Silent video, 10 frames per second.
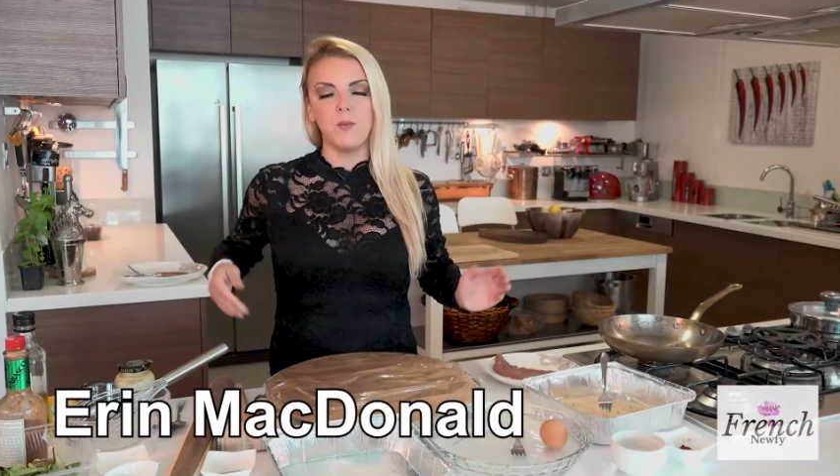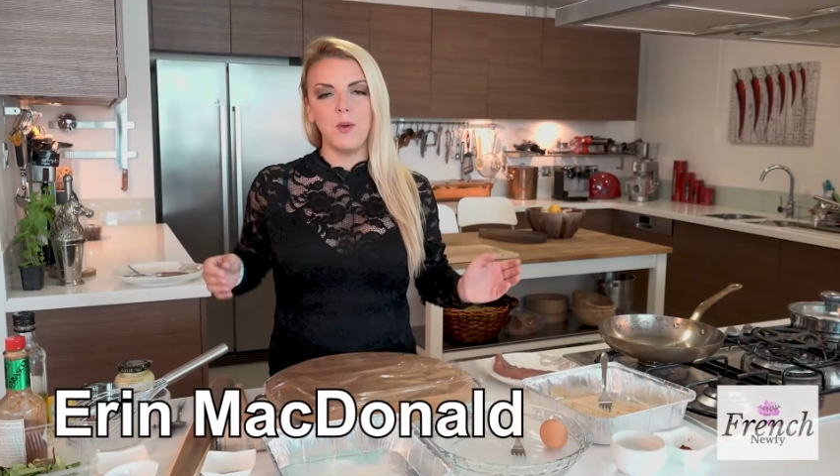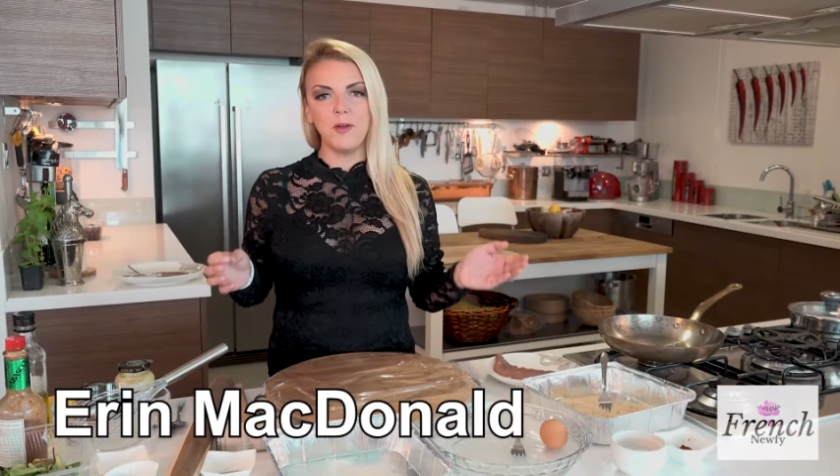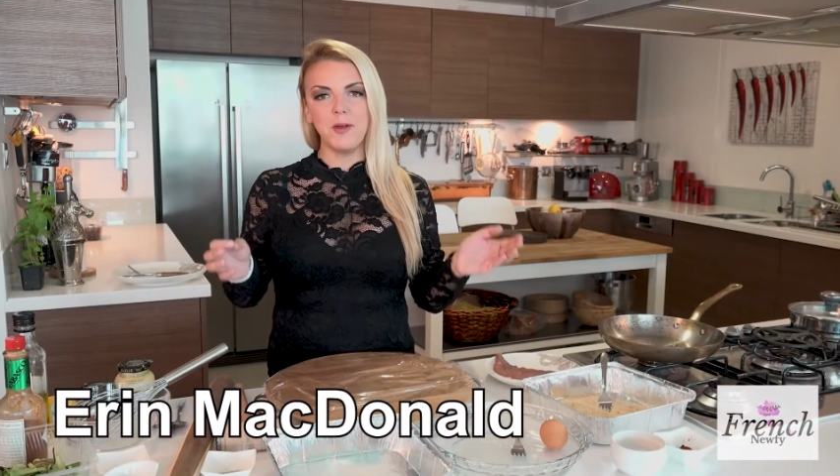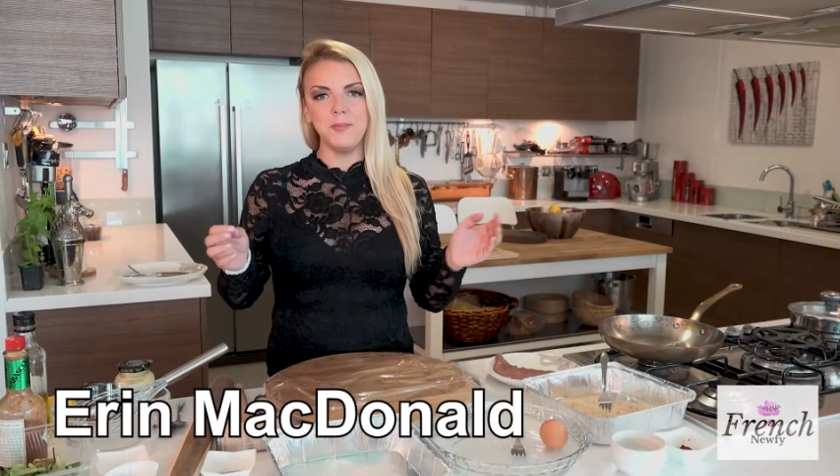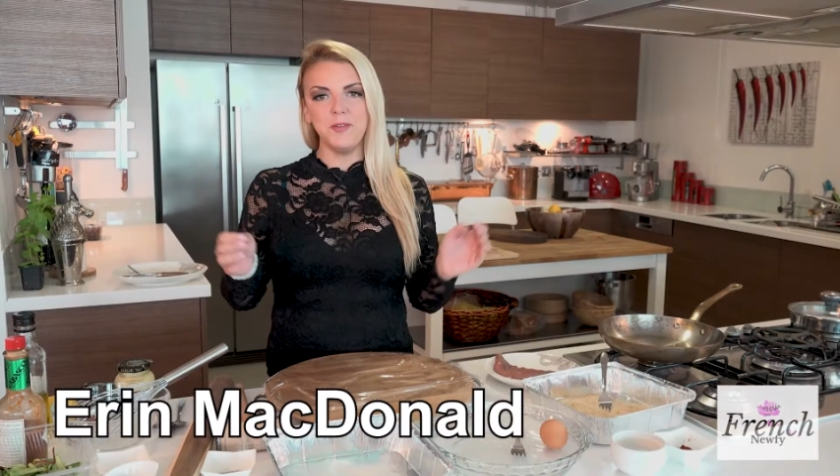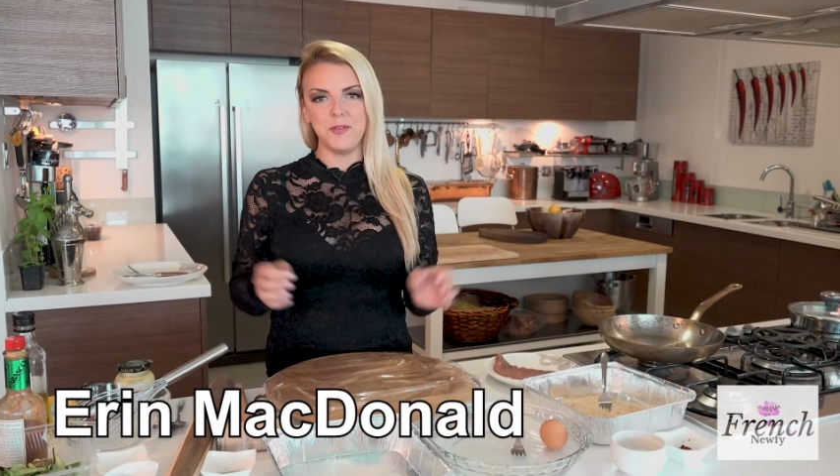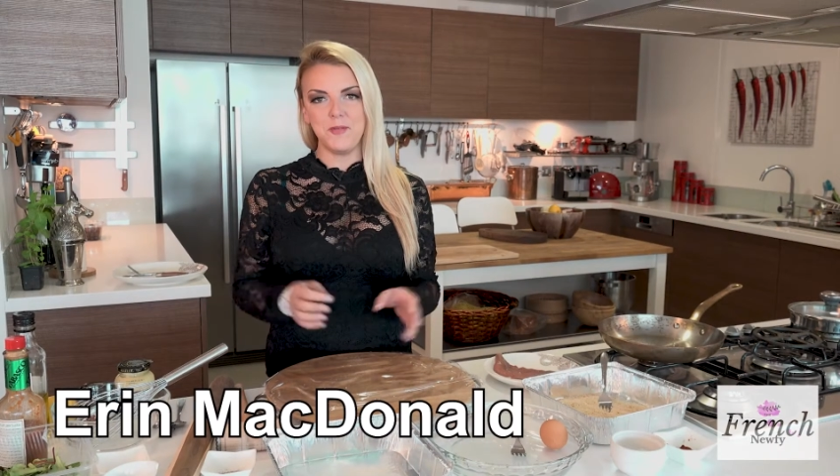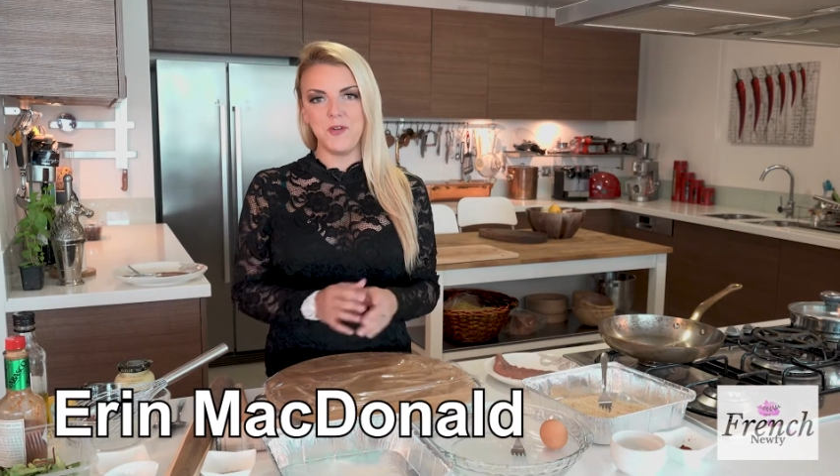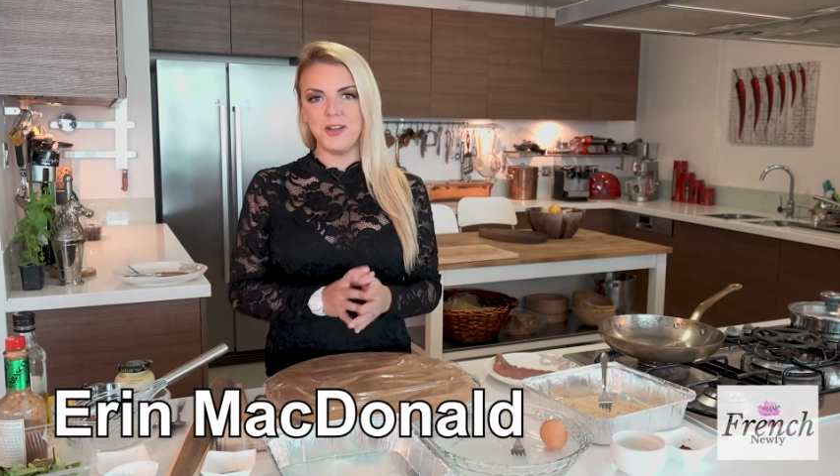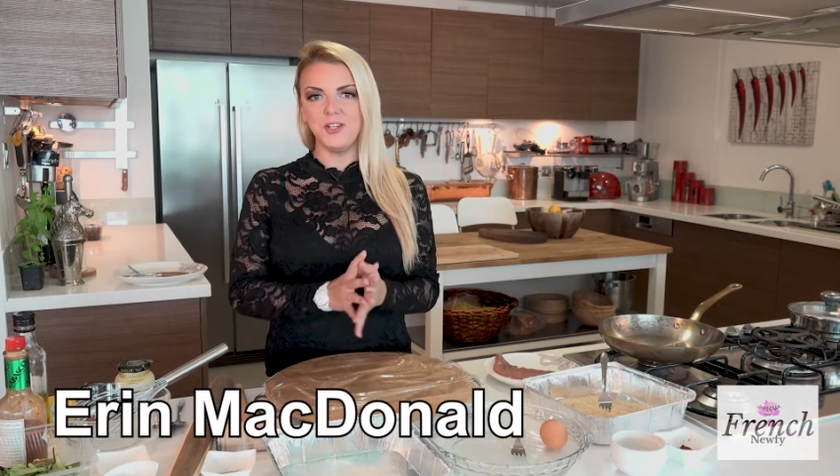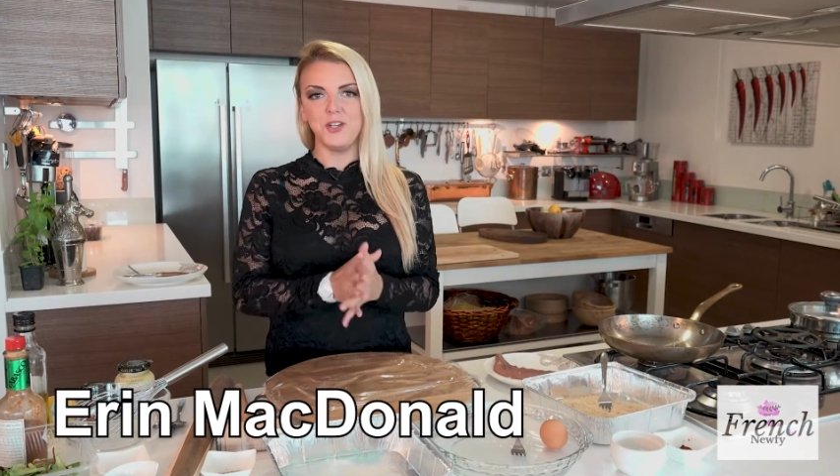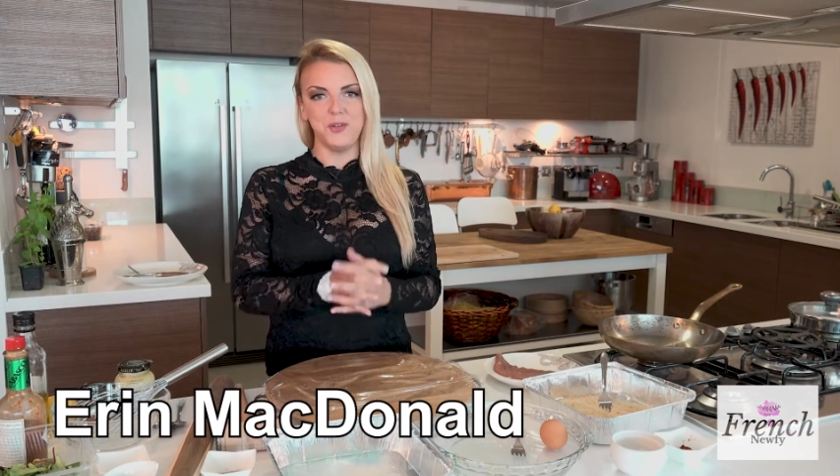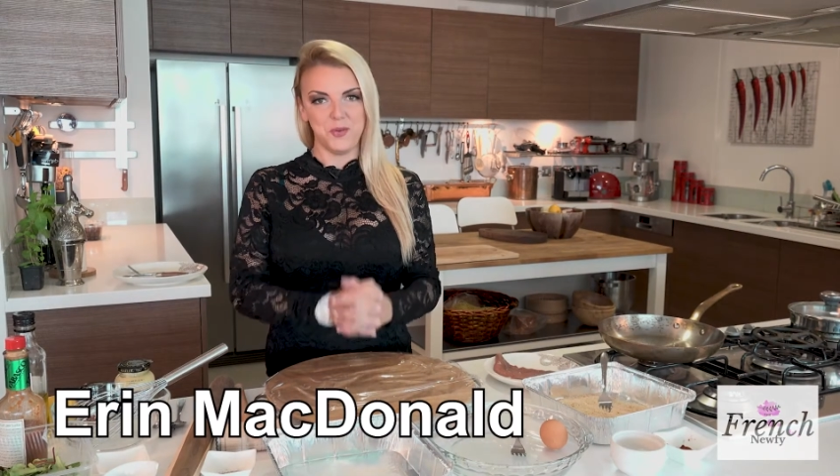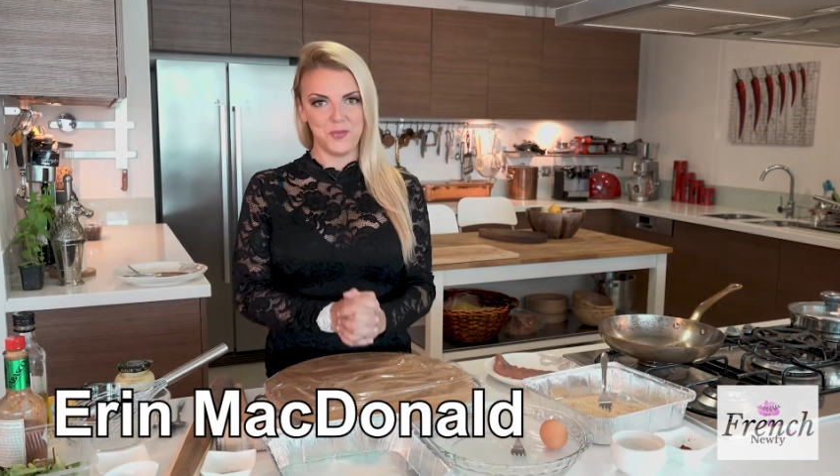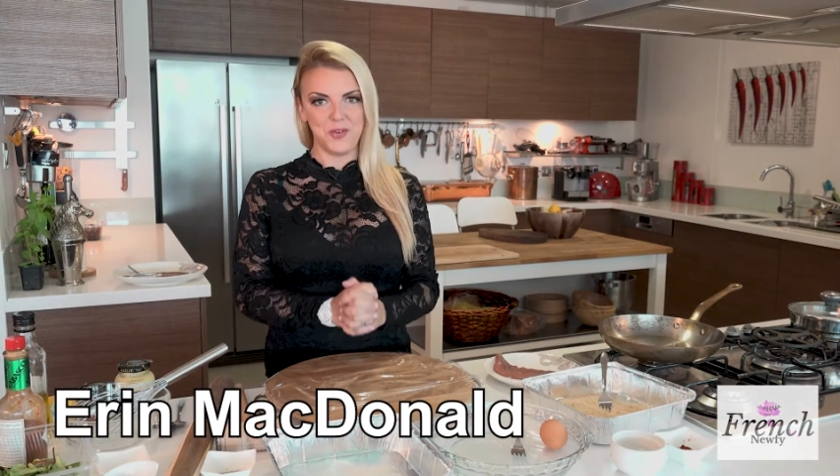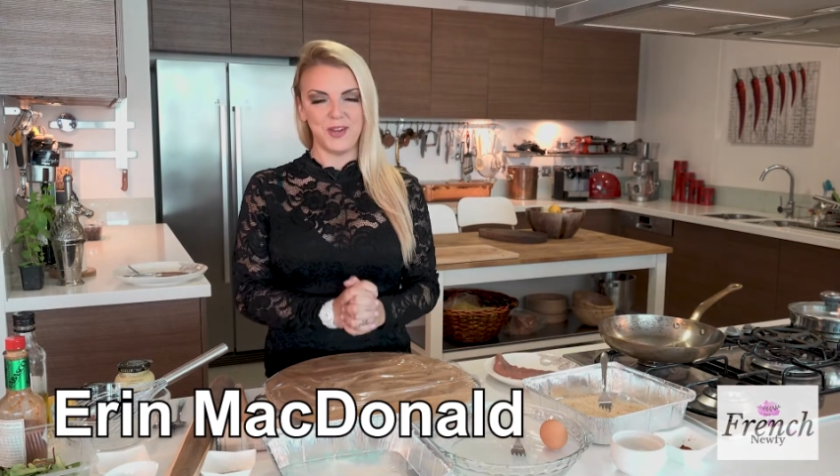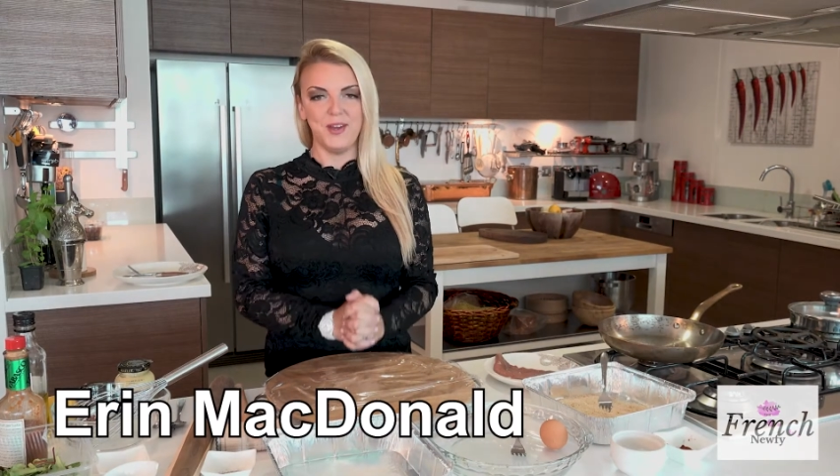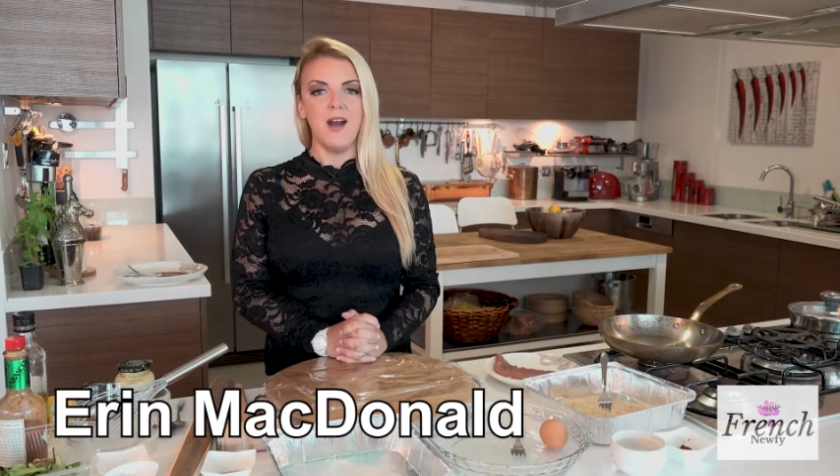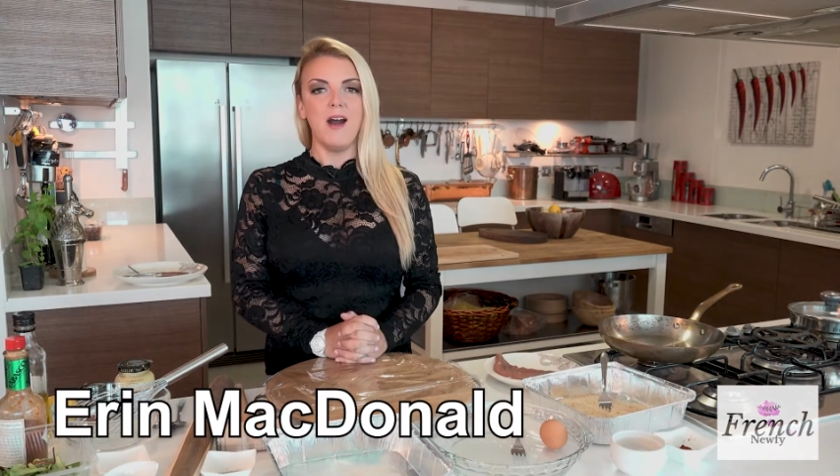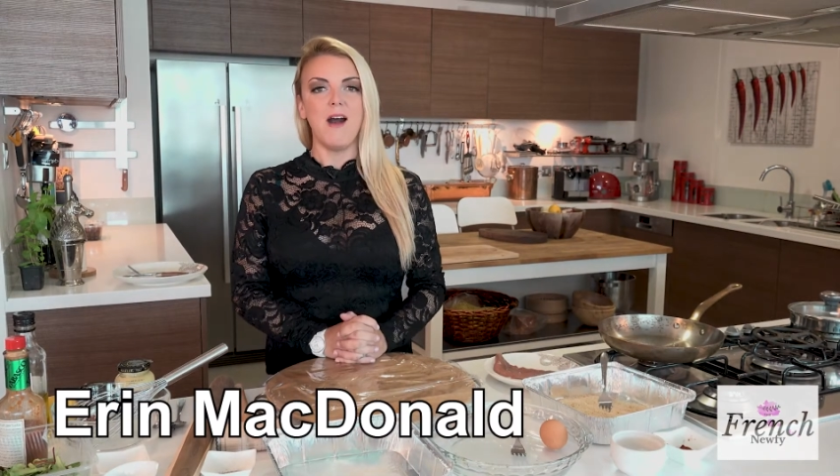Welcome to the French Newfie.